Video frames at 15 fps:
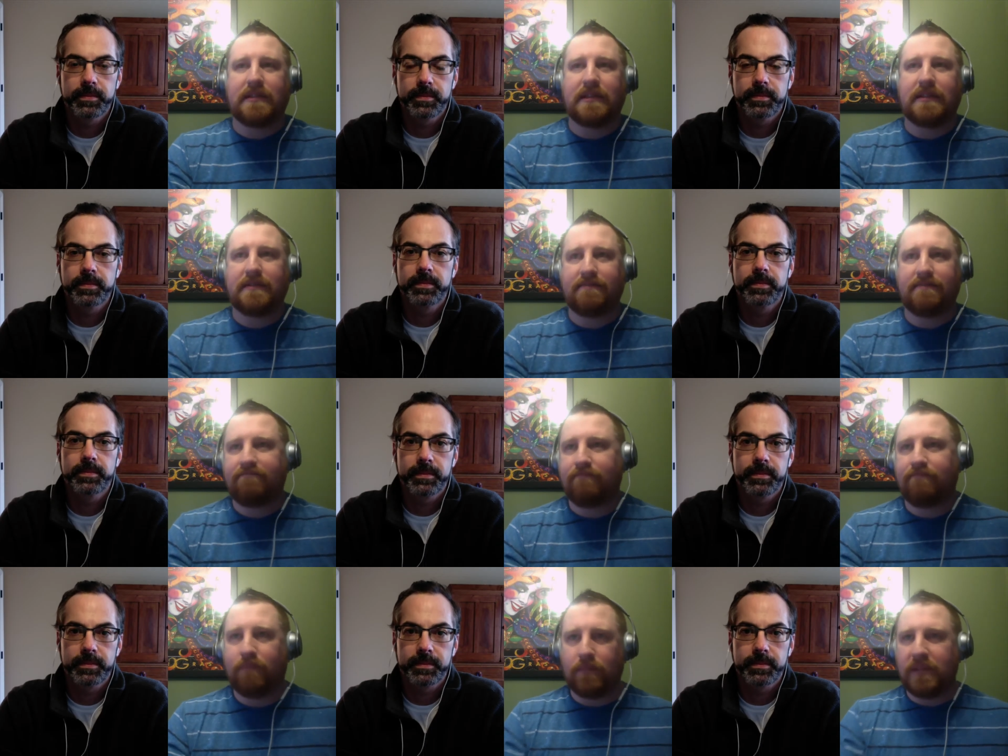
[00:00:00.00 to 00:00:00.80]
Speaker 1: these
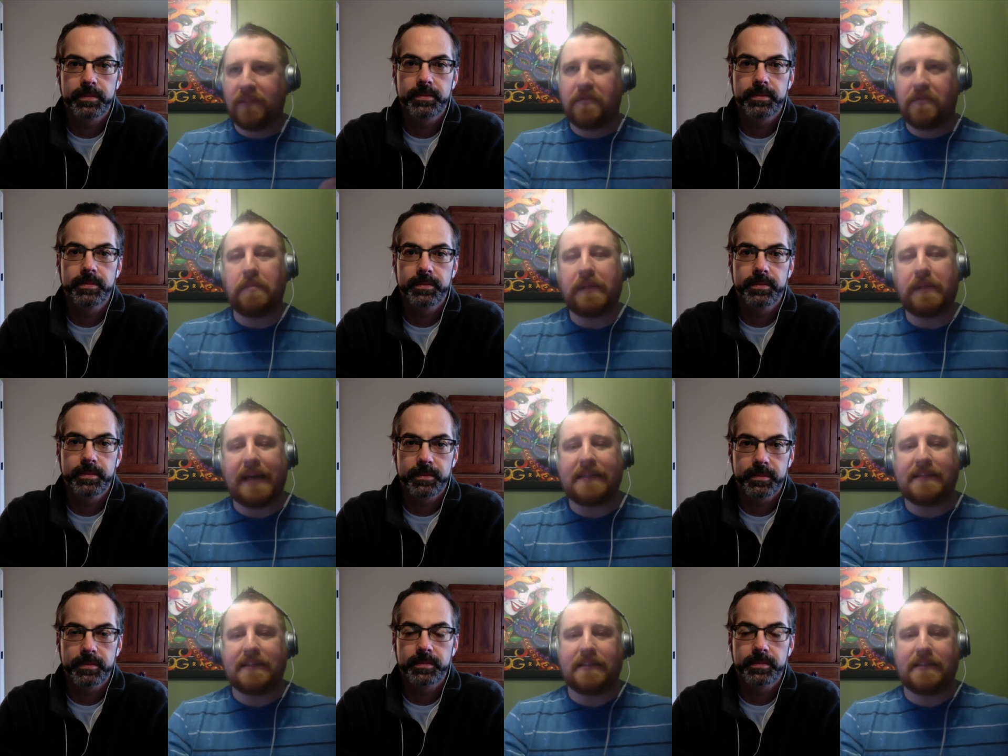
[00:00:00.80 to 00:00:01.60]
different
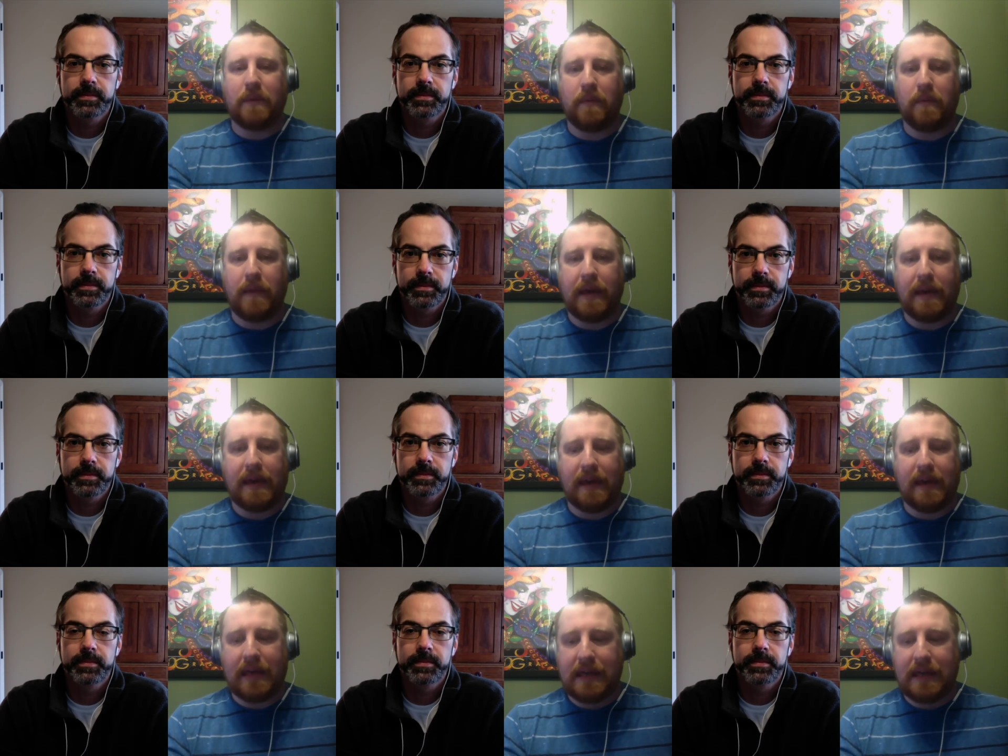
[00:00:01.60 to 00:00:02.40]
plastics that we were
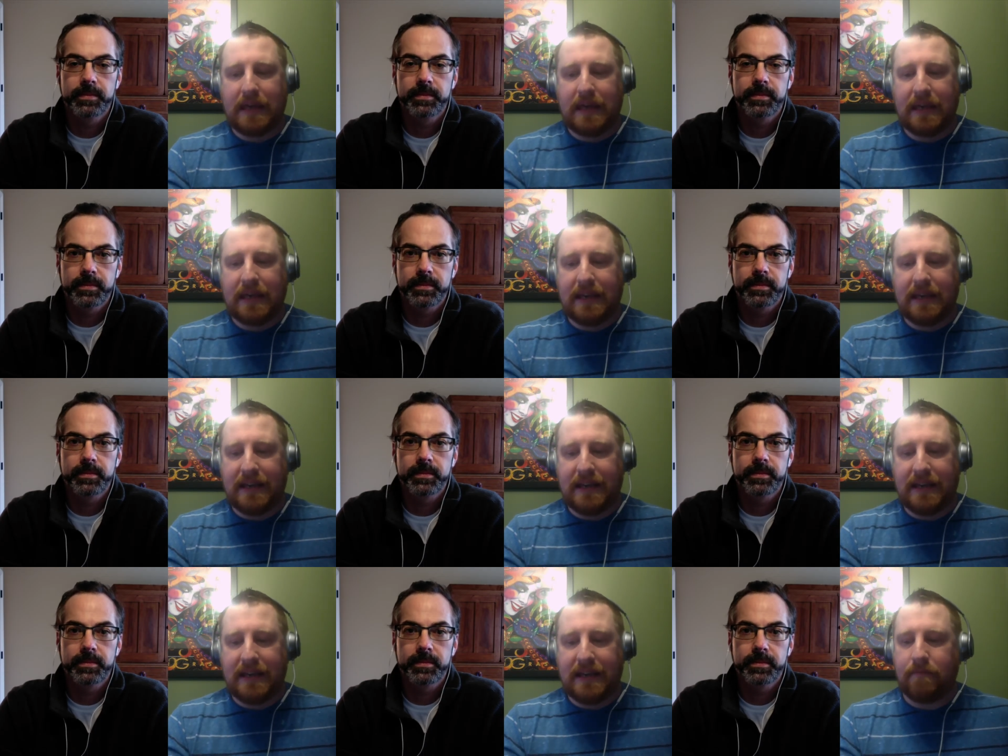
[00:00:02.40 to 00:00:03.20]
making
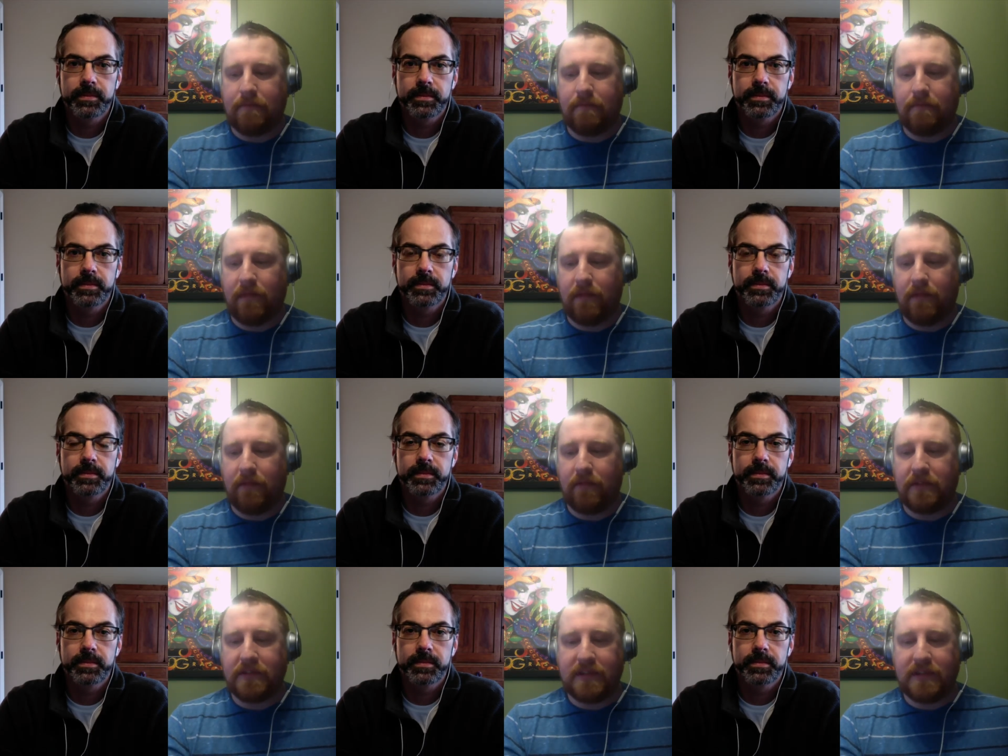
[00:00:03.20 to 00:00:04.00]
um,
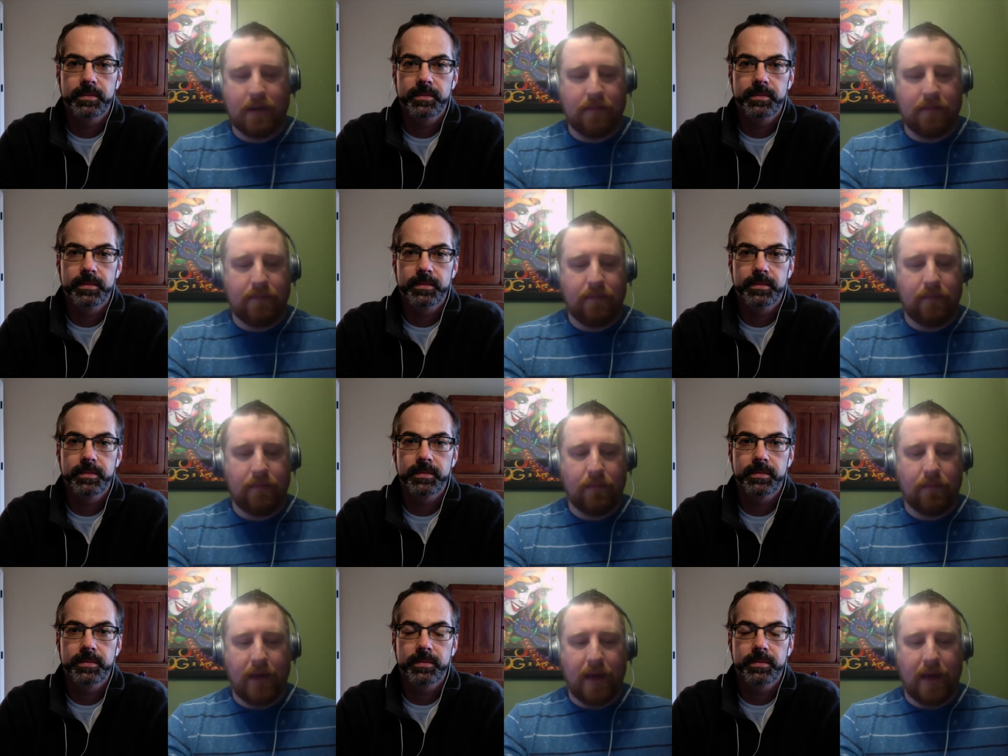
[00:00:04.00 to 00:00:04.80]
for some
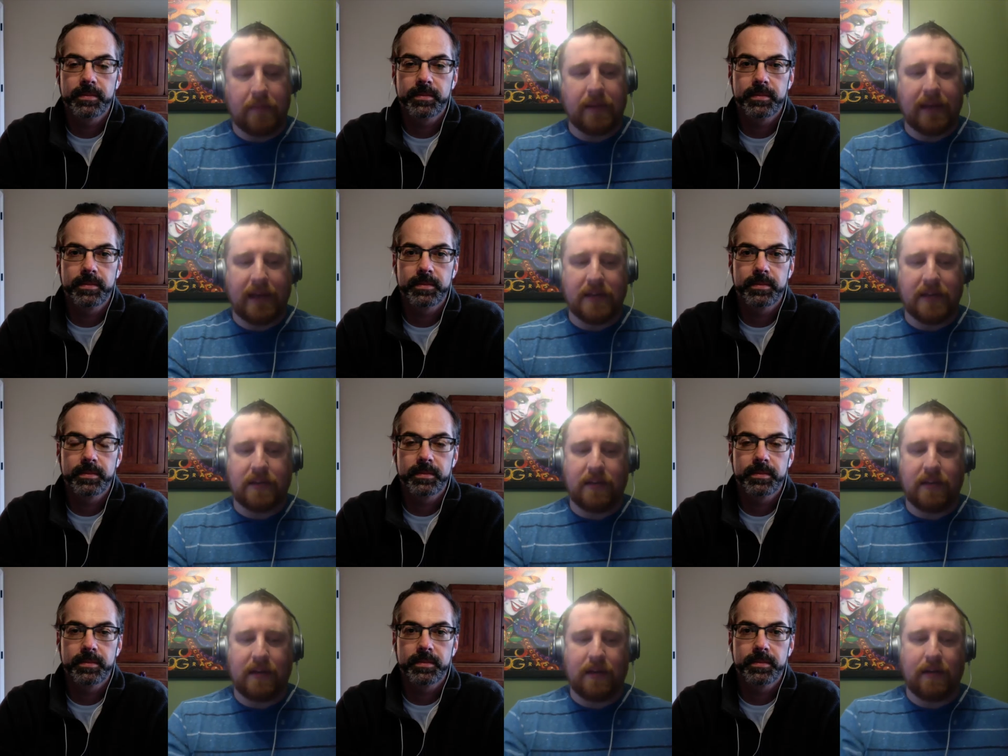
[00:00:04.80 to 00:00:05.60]
application
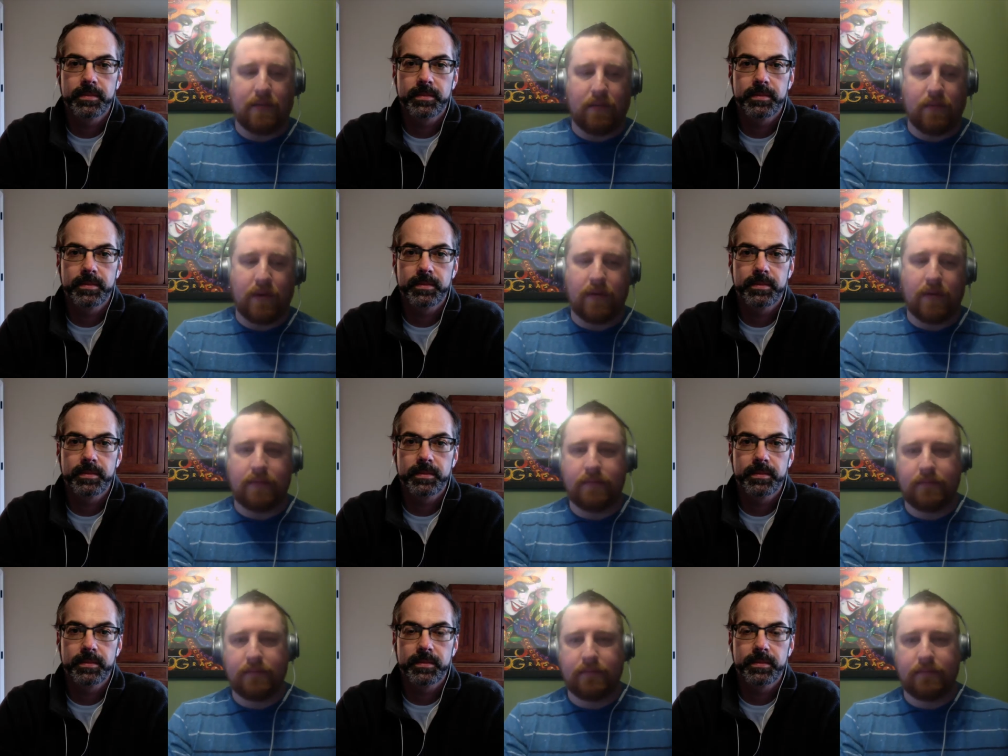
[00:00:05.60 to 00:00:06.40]
that where
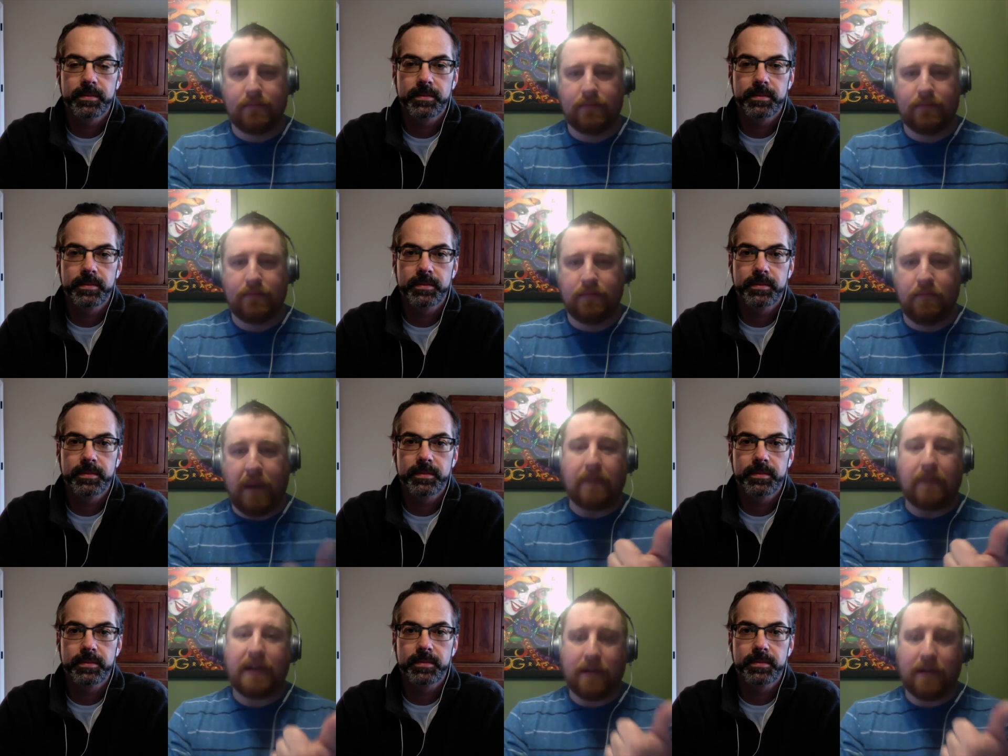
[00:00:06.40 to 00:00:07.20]

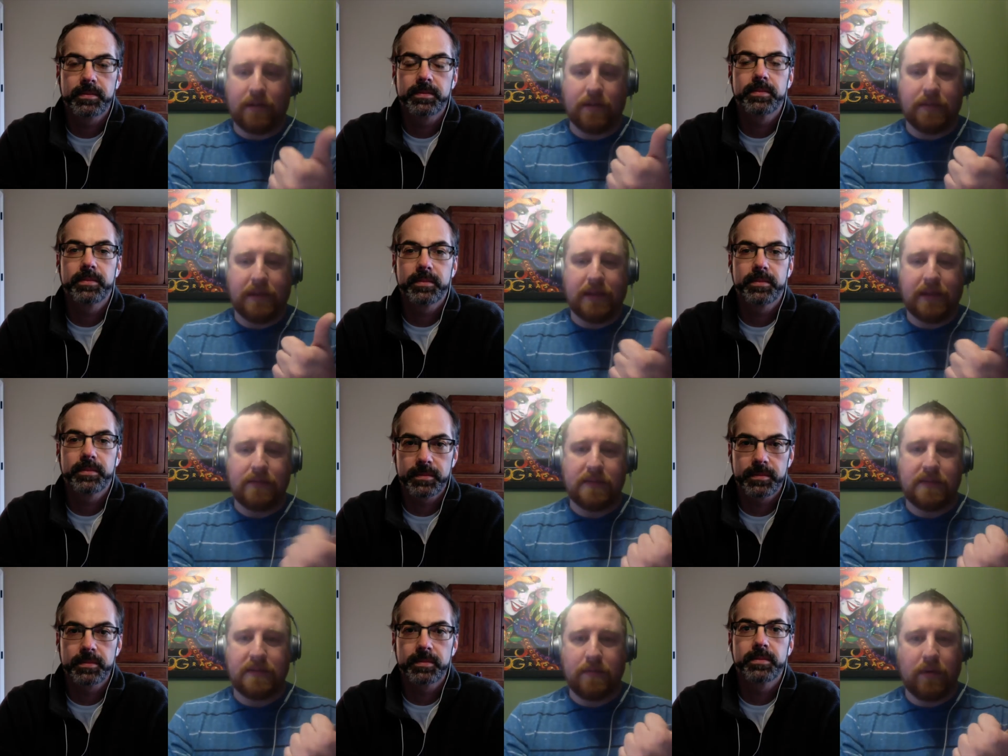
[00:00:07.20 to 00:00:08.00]
biodegradability
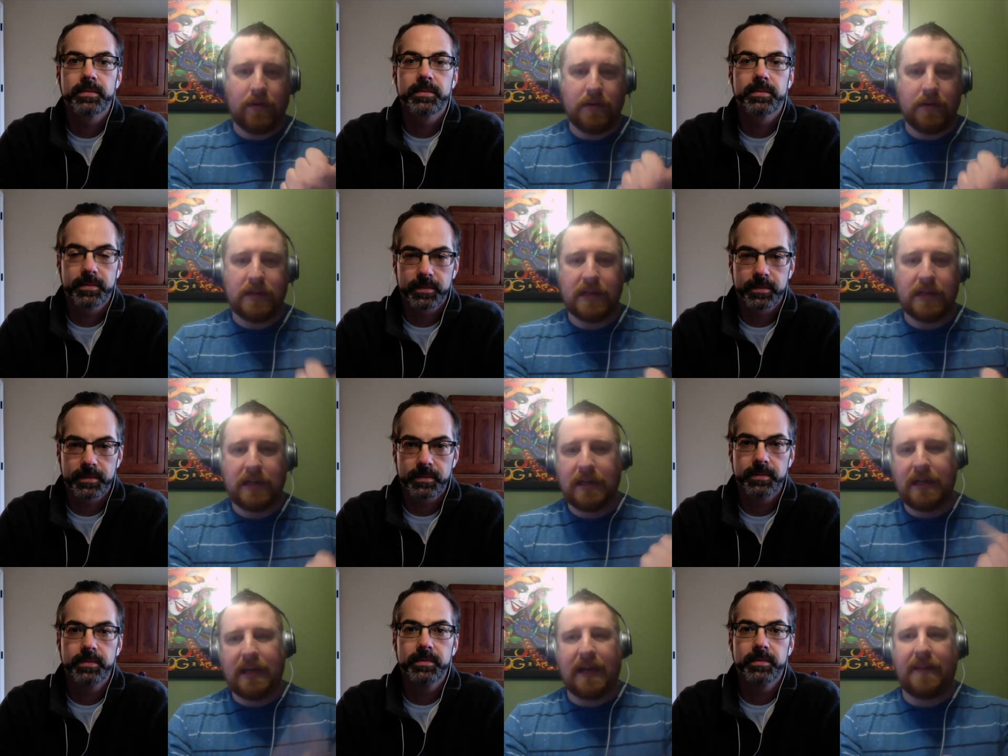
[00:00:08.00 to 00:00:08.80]
was important
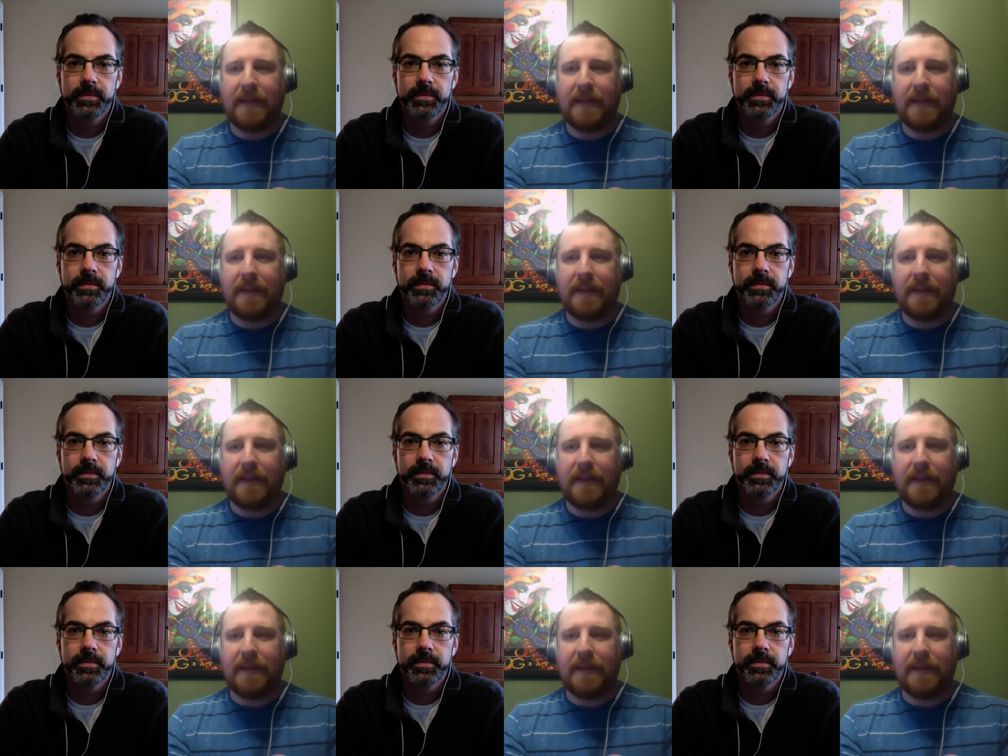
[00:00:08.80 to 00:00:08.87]
mm-hmm.